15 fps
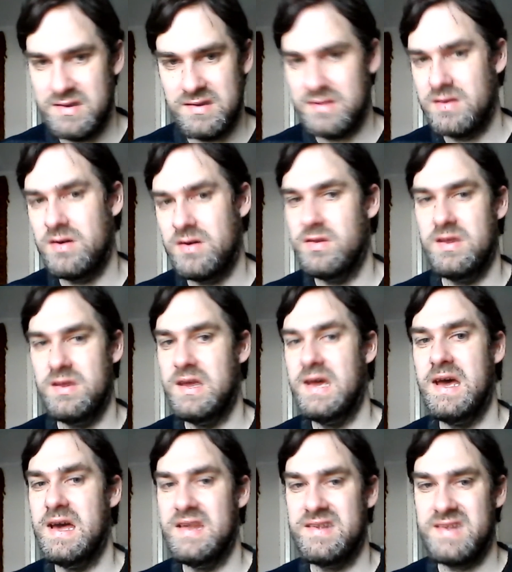Connor
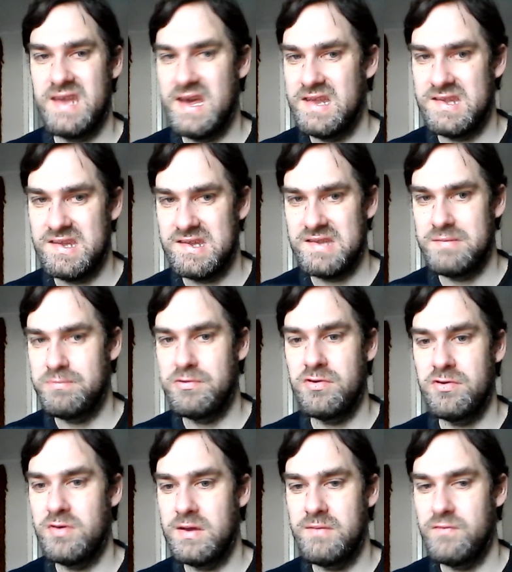as a
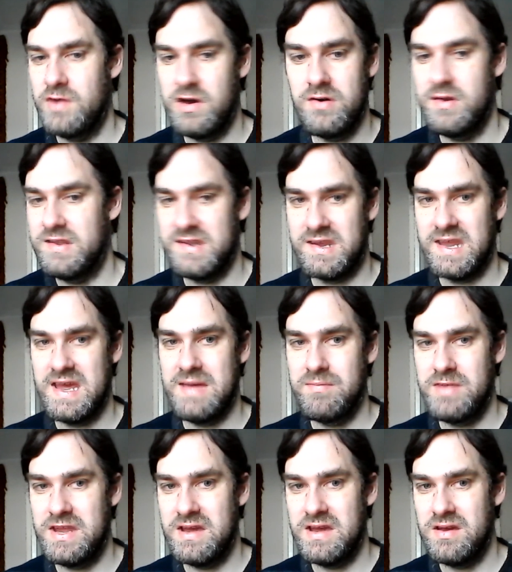supporting role, as a
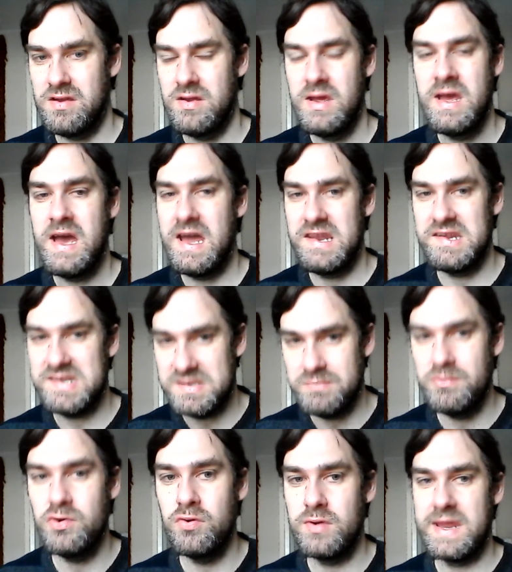cameo. And a
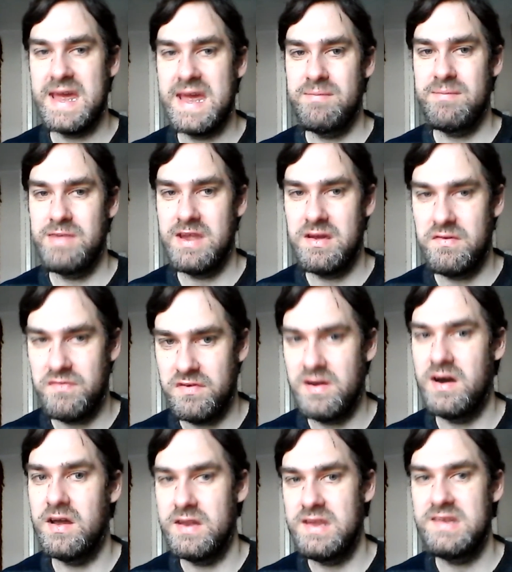small cameo for
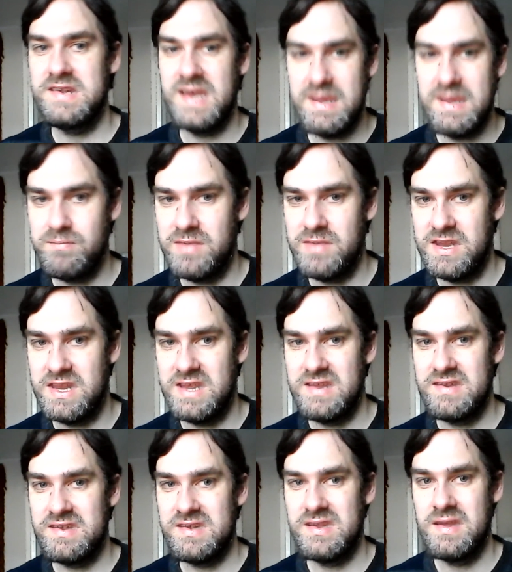Arnie, 10
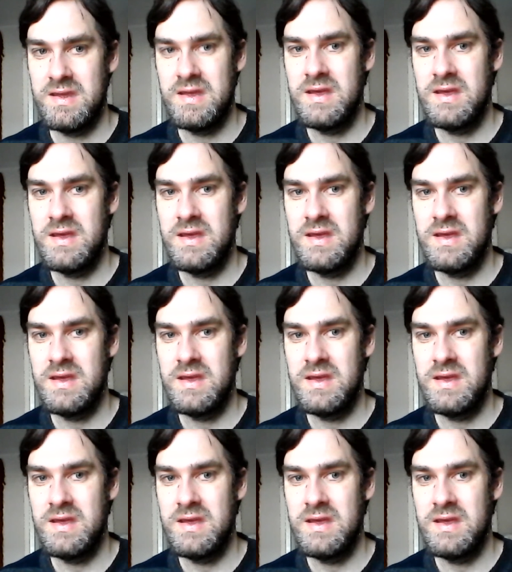minutes.